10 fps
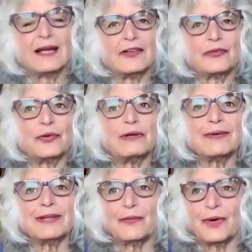because
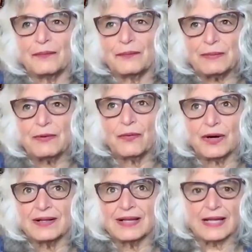people
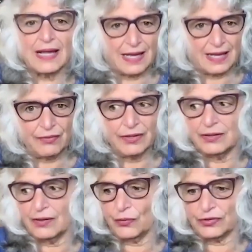want to like, I want to
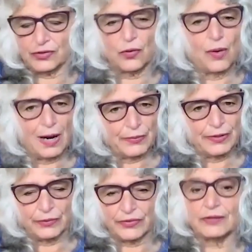know what to
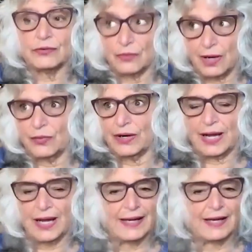cooperate with. I do not want to
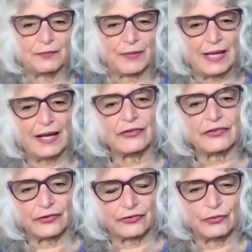hide out in my house
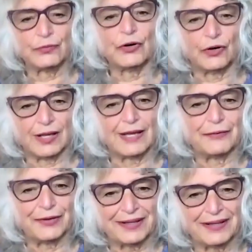on a Zoom call. I
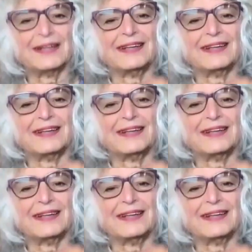want to.